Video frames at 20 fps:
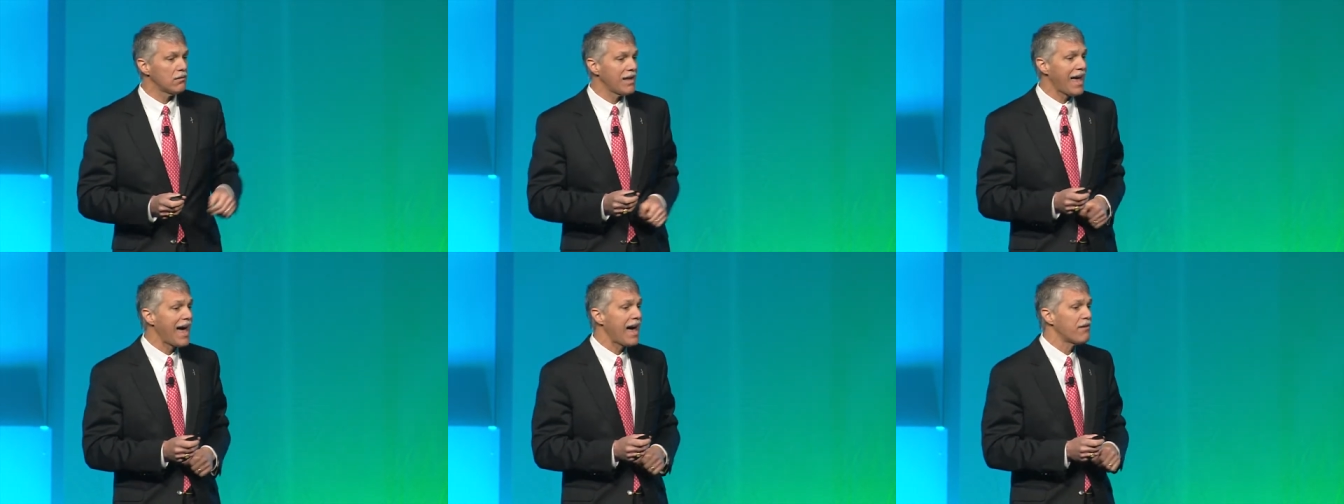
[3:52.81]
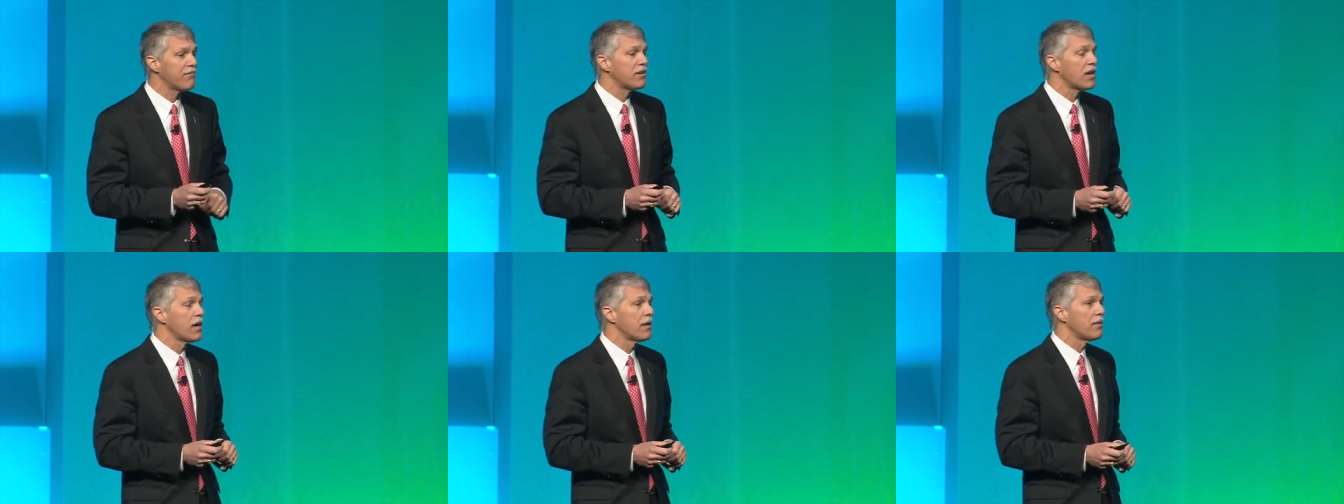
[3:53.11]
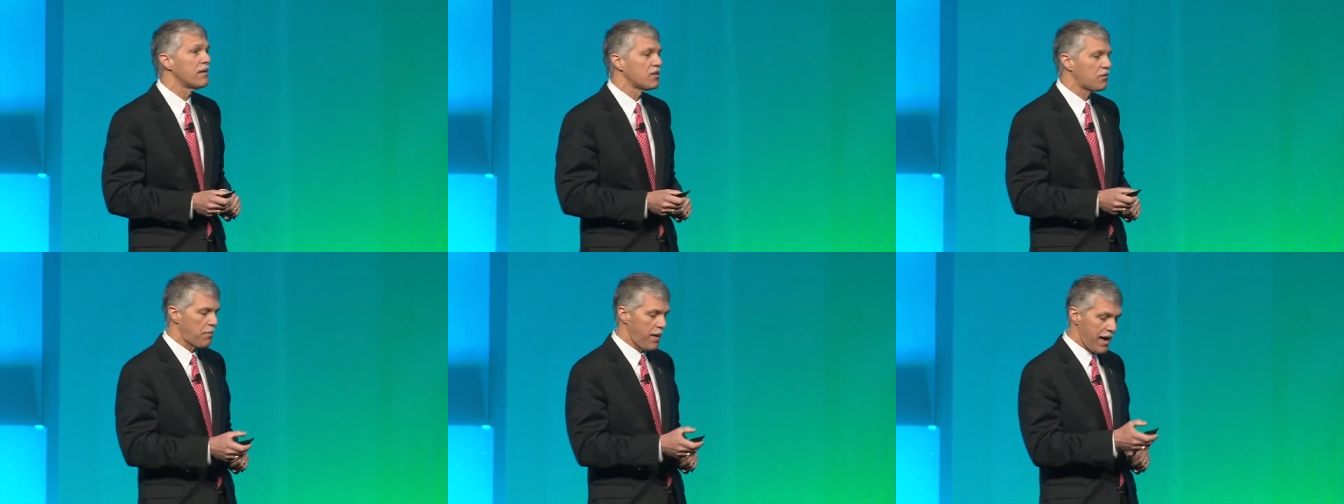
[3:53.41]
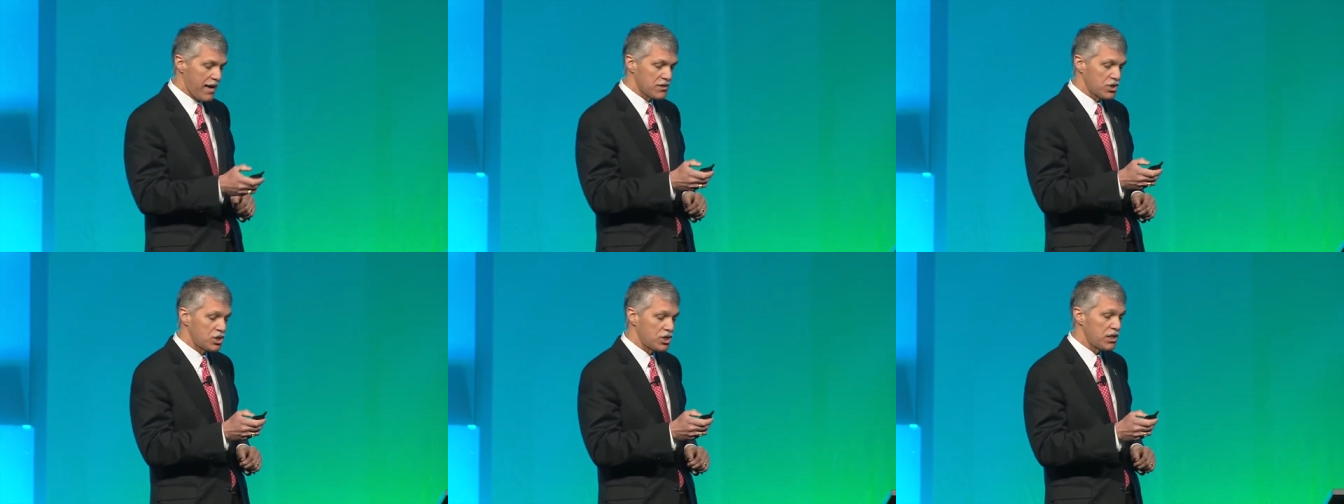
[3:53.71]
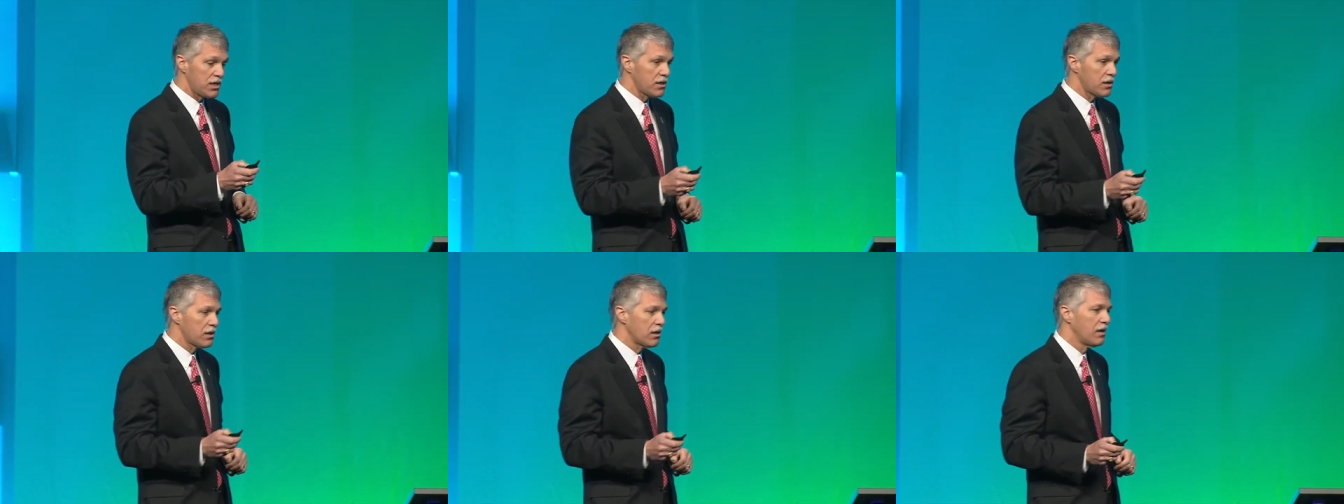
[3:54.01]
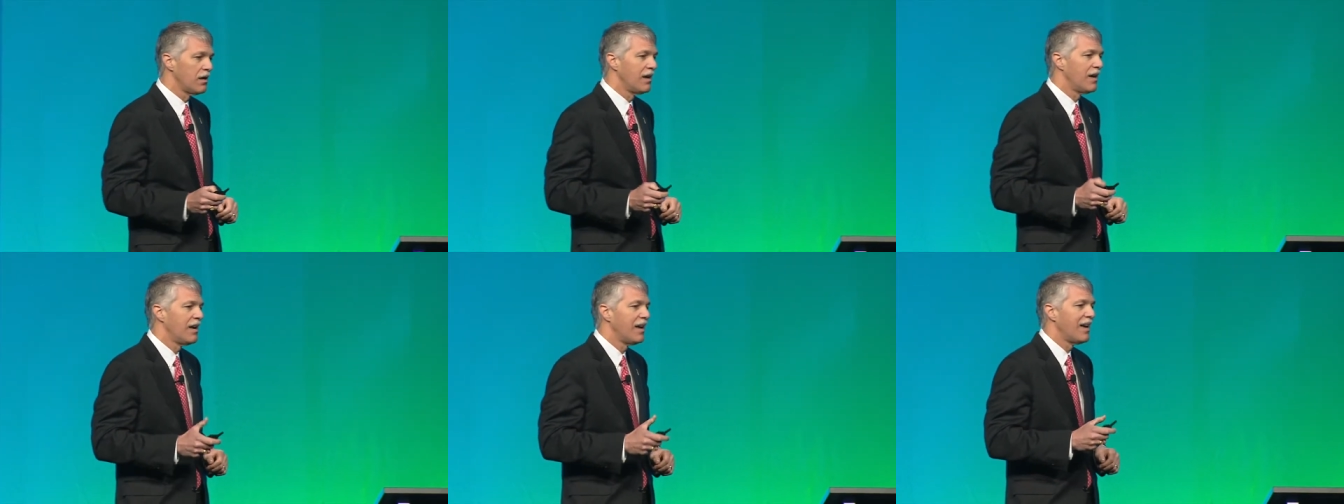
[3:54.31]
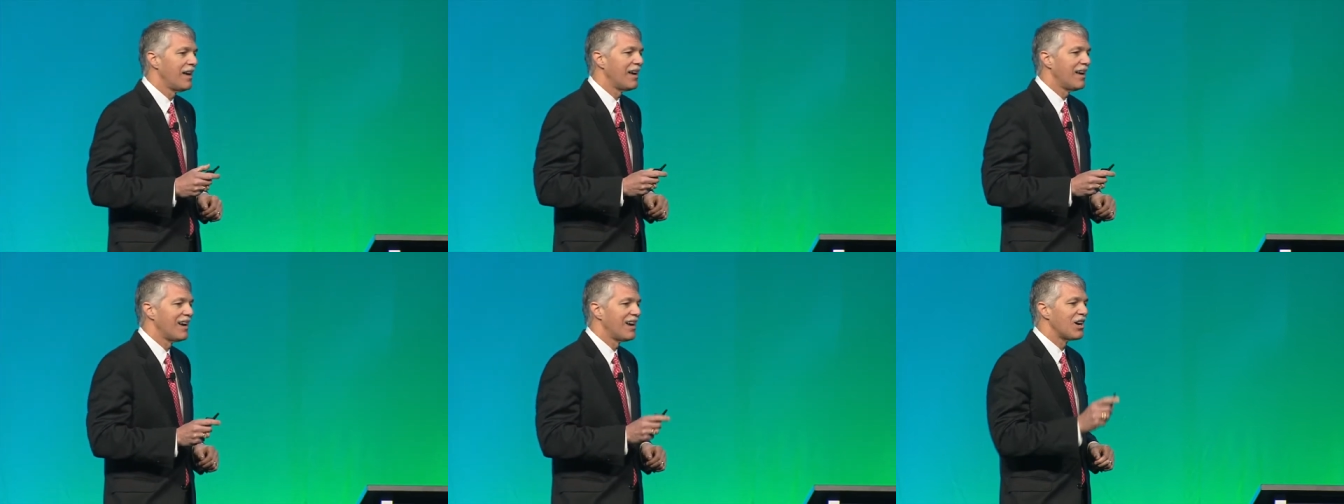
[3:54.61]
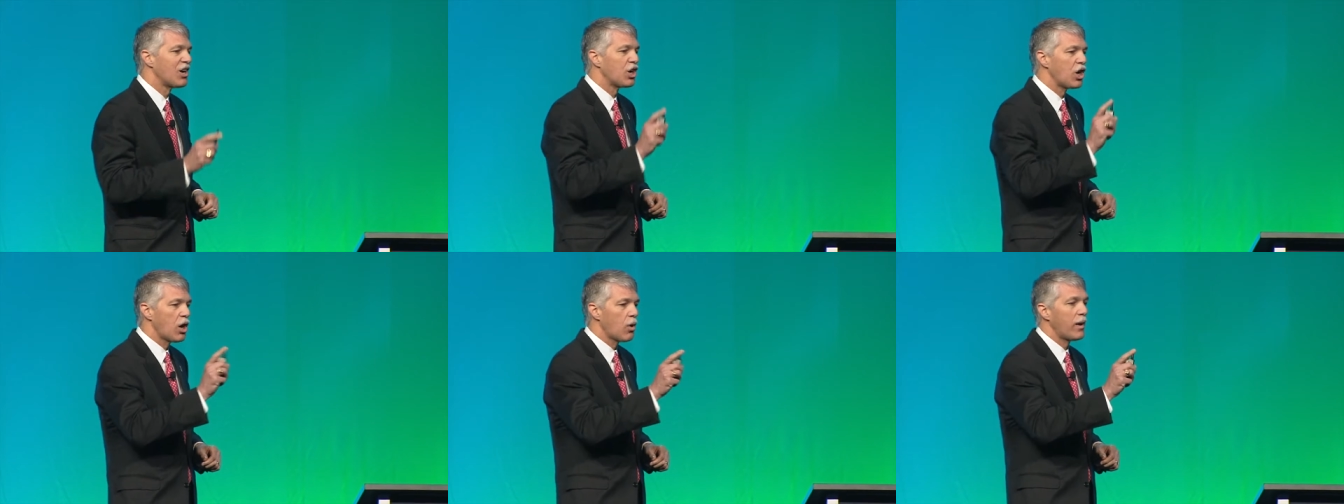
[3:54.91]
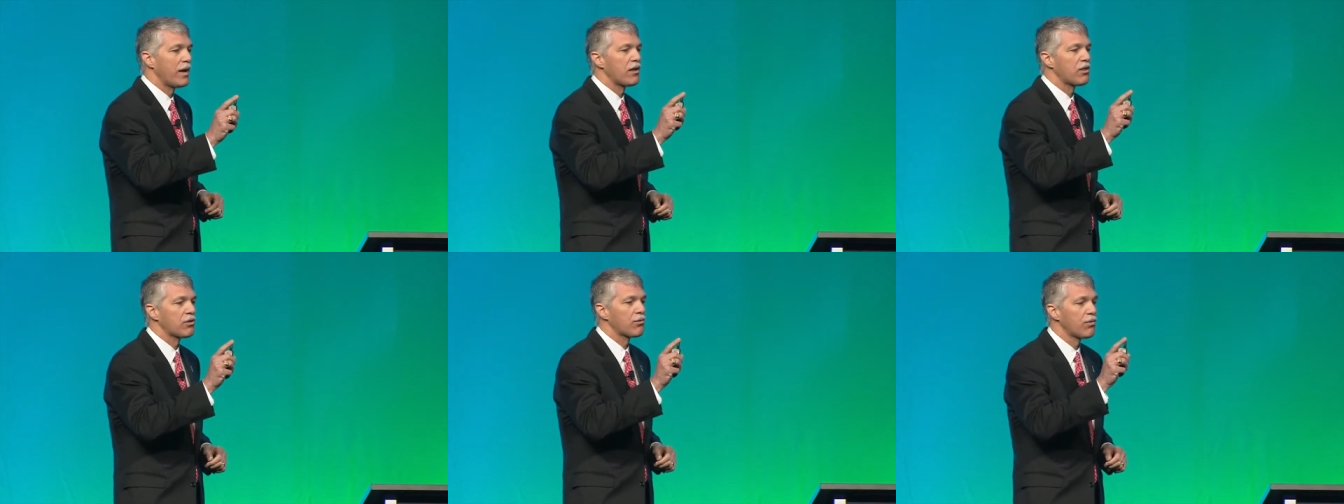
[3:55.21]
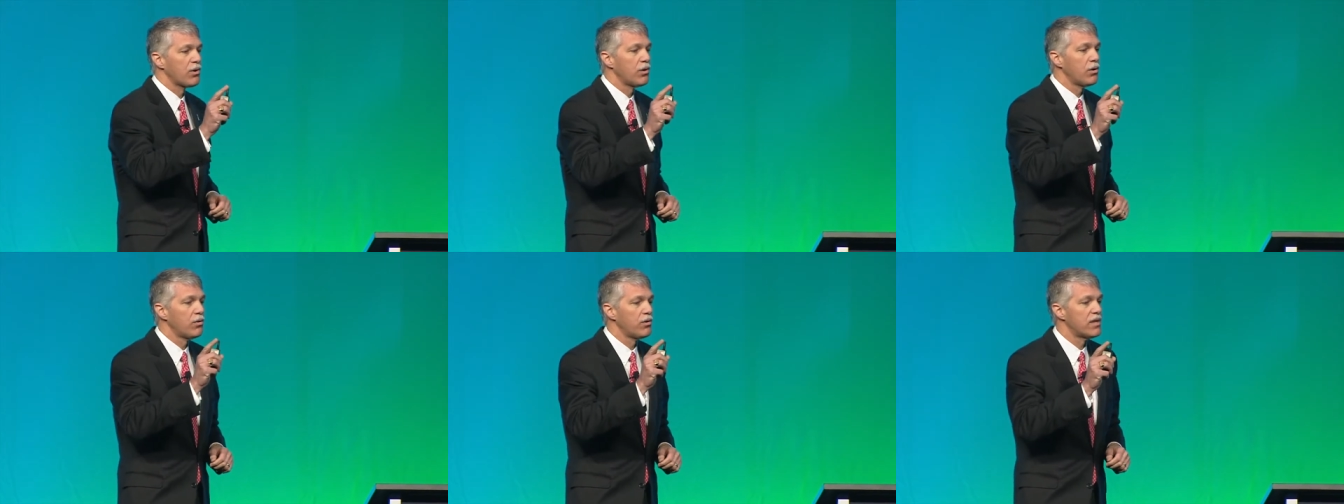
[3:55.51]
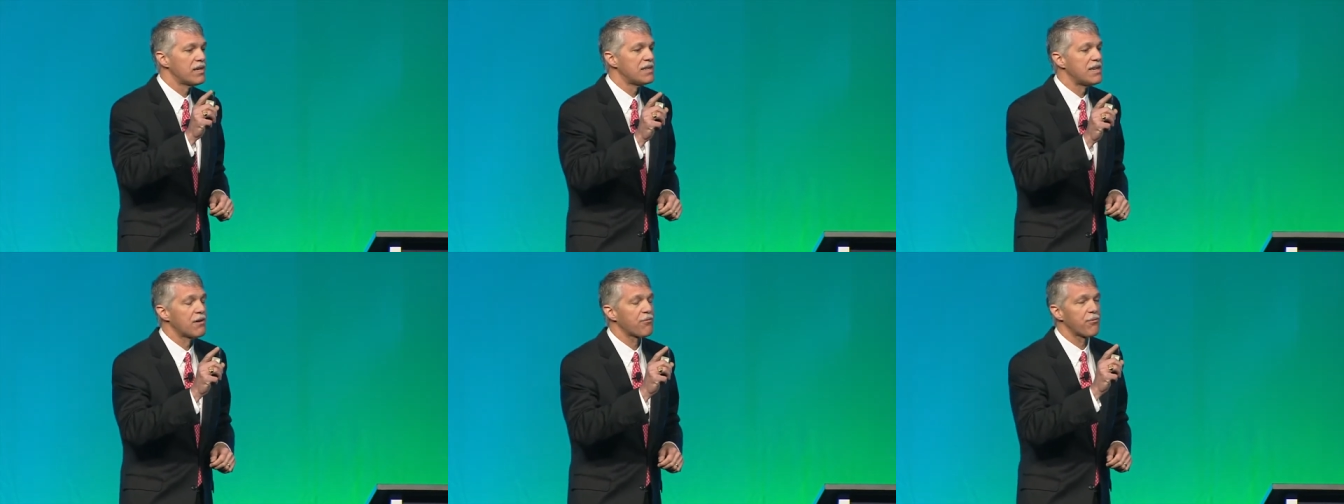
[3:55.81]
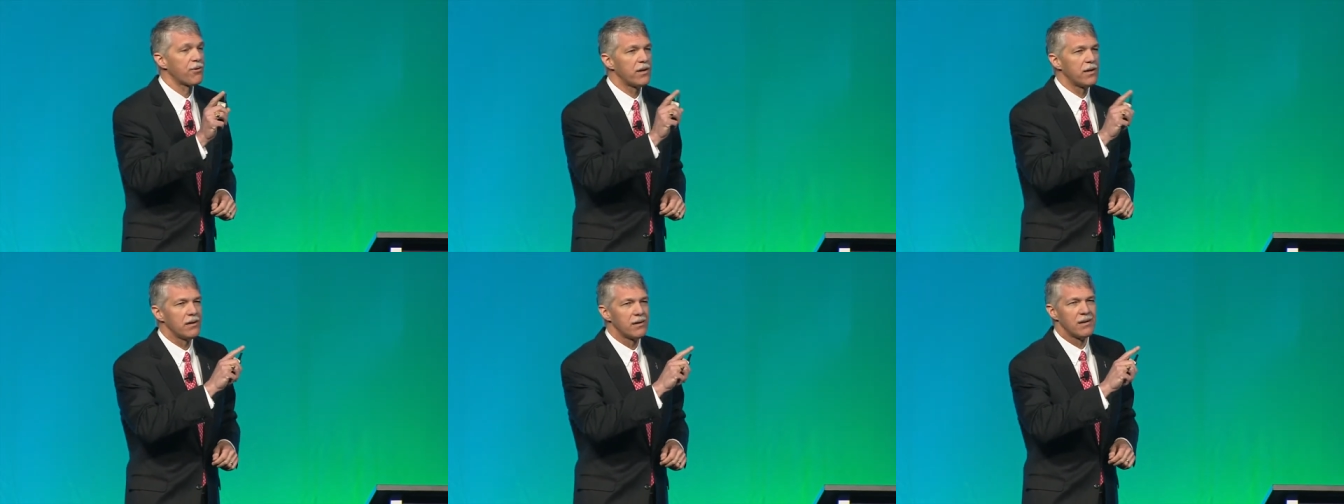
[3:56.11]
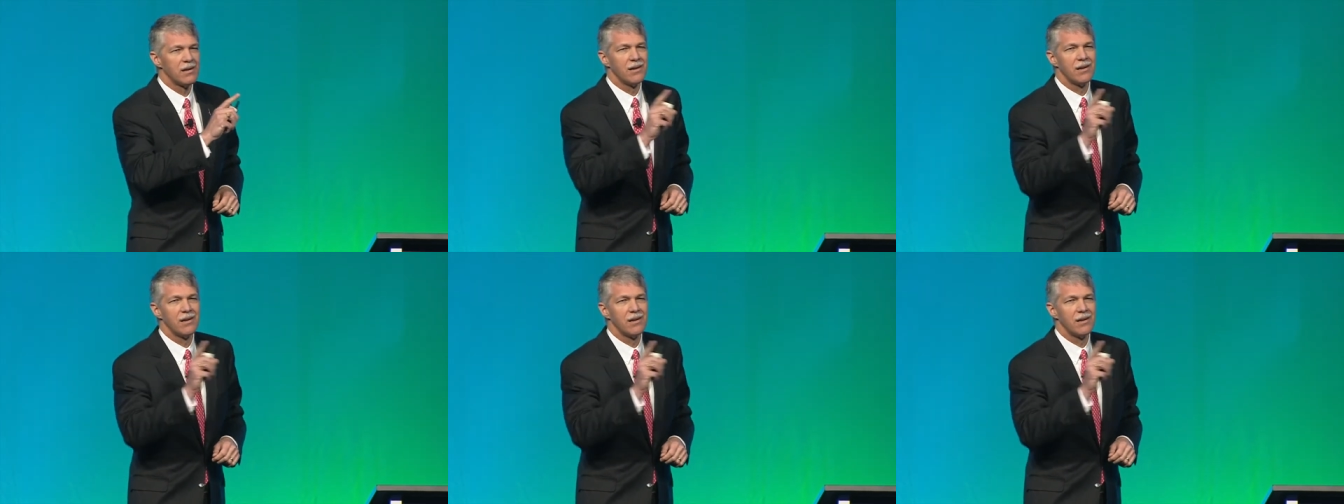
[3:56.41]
have done this past year going through the different